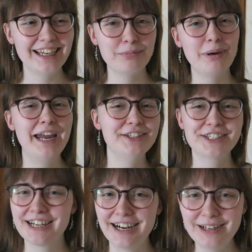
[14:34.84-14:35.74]
like
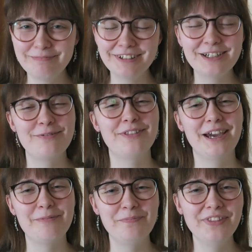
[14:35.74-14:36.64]
page time of
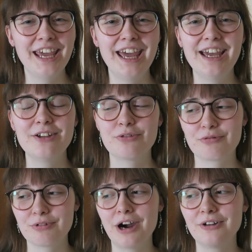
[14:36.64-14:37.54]
them
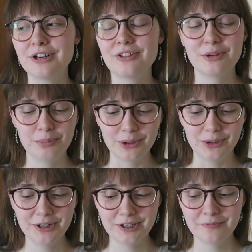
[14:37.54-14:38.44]
throughout the
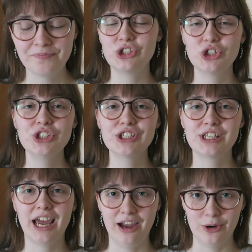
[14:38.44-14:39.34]
book. Just
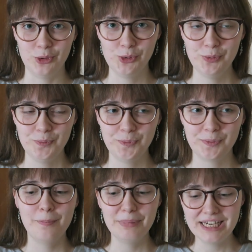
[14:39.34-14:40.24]
now,
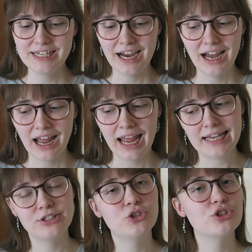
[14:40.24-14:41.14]
Mina
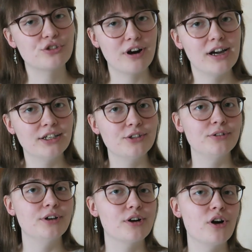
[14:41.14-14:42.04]
has tried
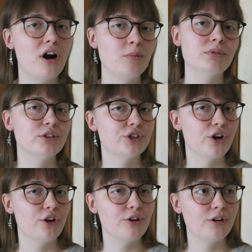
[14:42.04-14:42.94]
to accomplish
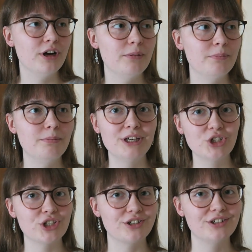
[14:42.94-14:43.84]
her
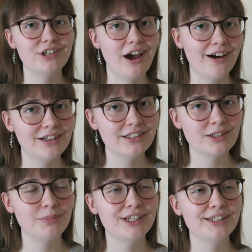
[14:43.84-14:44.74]
mission
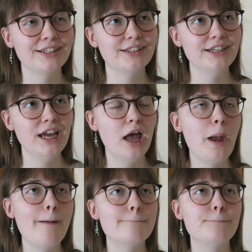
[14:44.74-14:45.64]
task basically,
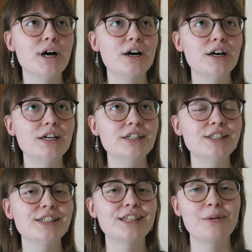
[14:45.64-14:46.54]

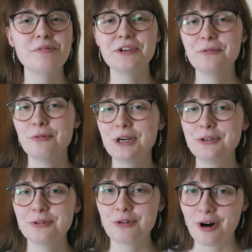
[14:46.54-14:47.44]
but something
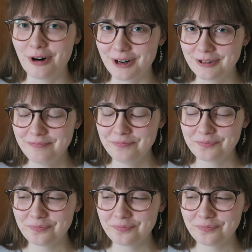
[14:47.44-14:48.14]
went wrong